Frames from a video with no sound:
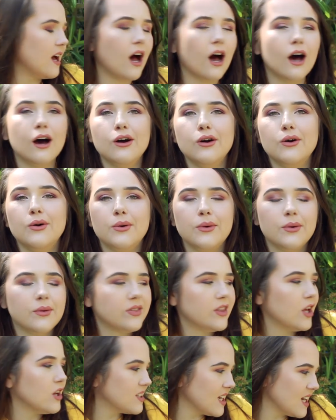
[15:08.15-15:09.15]
Oh.
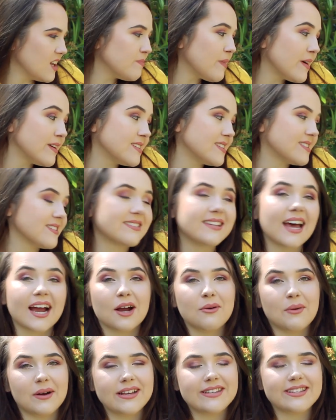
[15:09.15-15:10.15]
No, Tunnel of Bones is the
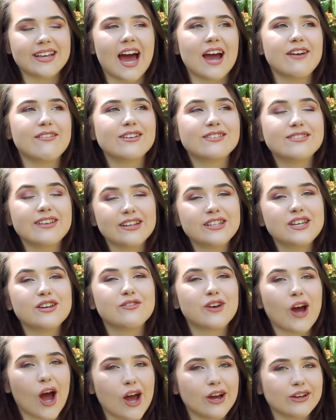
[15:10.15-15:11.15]
second one, isn't it? I read City
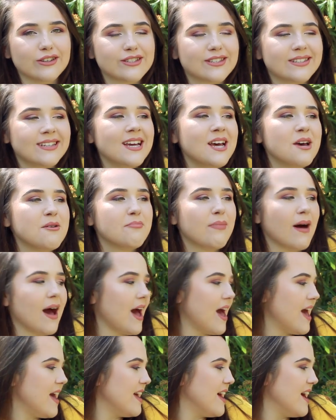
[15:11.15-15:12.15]
of Ghosts
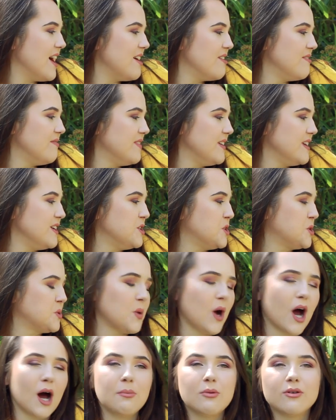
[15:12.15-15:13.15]
by uh, V E
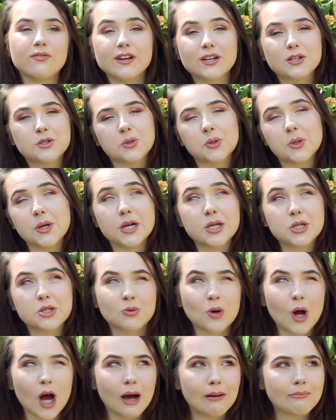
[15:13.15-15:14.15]
Schwab, or Victoria
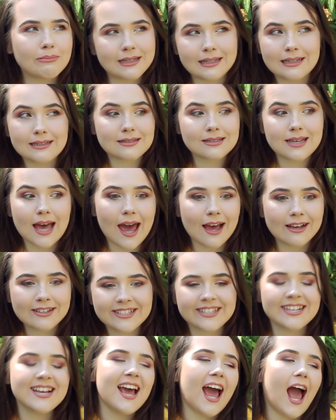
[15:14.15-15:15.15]
Schwab in this case.